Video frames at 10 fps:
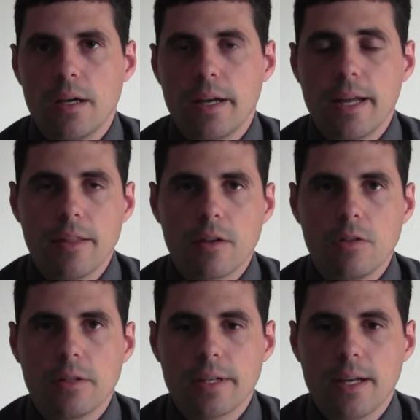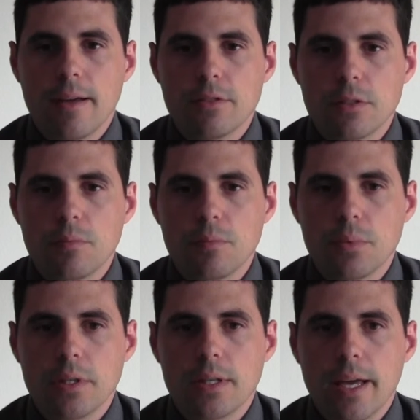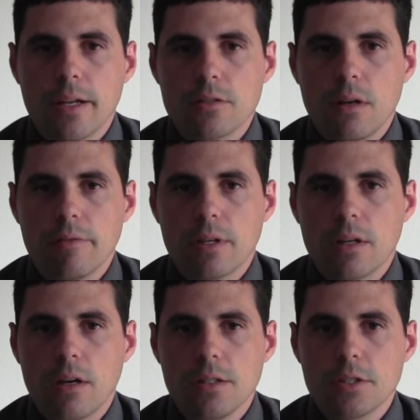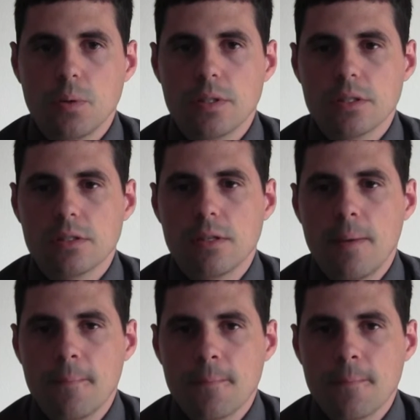unethical, it can have some pretty catastrophic consequences.